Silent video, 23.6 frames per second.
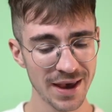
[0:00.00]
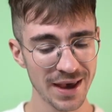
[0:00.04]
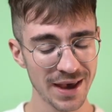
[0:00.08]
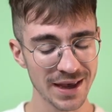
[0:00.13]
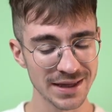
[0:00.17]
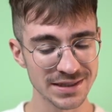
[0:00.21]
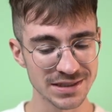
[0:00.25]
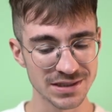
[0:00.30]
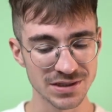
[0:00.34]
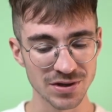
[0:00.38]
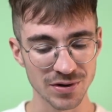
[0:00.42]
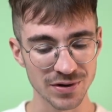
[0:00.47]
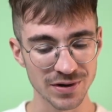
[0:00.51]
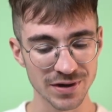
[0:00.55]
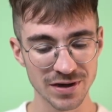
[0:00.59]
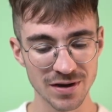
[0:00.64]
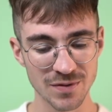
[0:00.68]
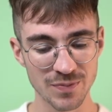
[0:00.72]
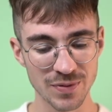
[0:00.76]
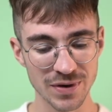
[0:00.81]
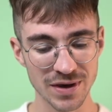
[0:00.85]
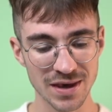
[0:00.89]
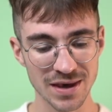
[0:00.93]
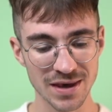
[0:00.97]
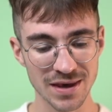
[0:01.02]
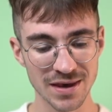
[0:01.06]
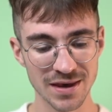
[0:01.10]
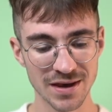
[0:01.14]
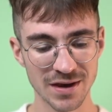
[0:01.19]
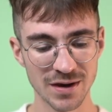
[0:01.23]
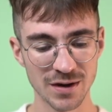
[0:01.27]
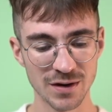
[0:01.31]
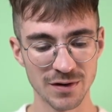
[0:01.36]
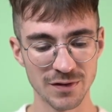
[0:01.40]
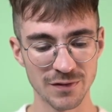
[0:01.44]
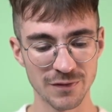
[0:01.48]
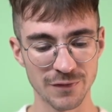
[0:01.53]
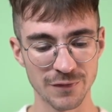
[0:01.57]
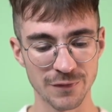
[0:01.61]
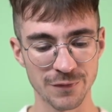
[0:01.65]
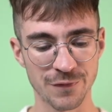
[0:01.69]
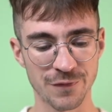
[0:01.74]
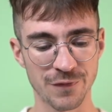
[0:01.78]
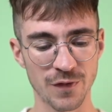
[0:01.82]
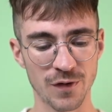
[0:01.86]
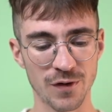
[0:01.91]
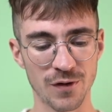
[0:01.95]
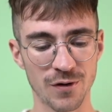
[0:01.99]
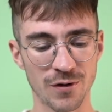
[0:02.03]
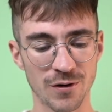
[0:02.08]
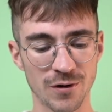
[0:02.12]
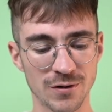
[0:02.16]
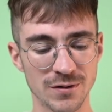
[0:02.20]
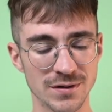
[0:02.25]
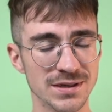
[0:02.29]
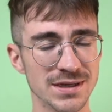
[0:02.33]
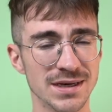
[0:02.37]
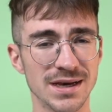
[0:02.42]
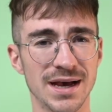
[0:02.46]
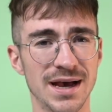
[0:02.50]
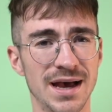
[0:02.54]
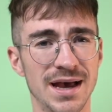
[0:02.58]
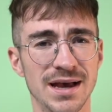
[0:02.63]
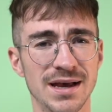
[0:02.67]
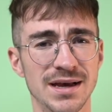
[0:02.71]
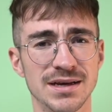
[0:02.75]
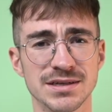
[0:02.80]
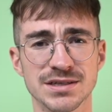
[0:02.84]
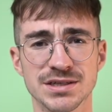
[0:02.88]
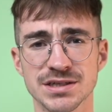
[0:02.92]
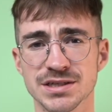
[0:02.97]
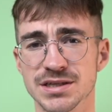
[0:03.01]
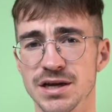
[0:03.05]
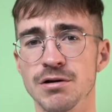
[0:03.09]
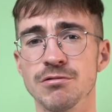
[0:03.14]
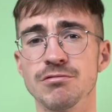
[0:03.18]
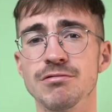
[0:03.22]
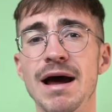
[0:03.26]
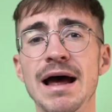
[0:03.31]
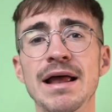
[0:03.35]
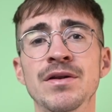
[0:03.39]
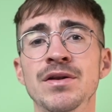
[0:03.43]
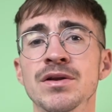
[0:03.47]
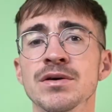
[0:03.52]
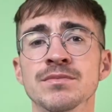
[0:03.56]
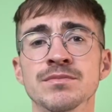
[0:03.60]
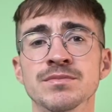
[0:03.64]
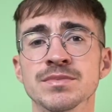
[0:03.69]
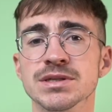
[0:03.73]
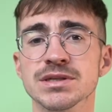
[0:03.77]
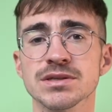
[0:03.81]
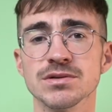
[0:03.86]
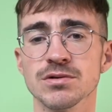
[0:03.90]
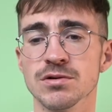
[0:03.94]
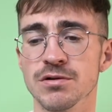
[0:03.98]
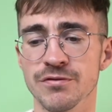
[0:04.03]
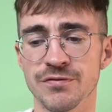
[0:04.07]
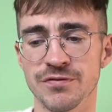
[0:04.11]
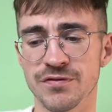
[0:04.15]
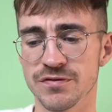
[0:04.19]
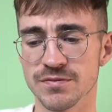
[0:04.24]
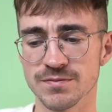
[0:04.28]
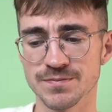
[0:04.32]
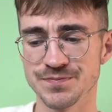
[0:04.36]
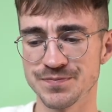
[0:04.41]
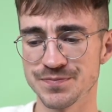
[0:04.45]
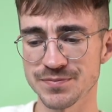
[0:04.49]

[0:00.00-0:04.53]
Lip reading: It's not going to be for just a random sort of